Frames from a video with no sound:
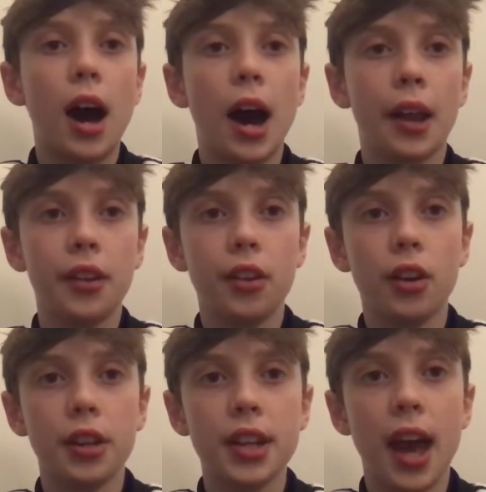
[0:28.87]
And
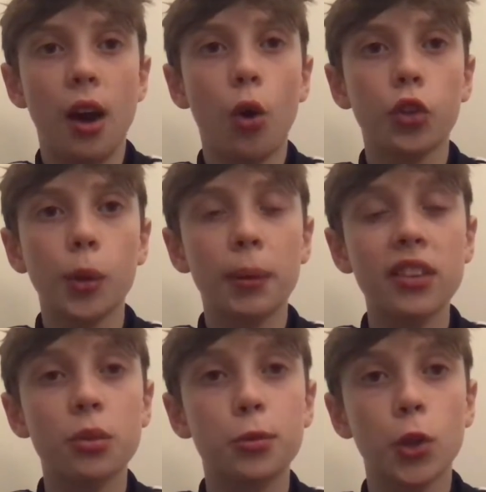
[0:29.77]
yeah, also
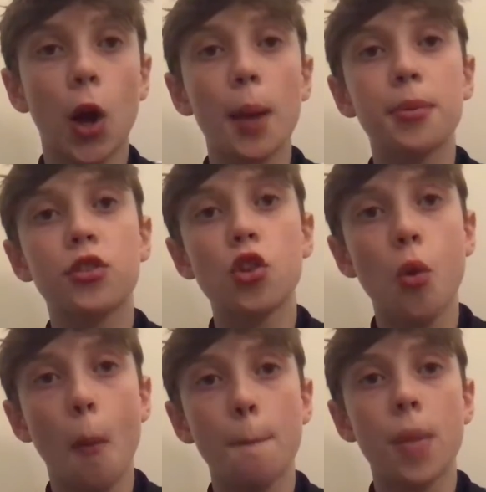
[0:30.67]
please subscribe to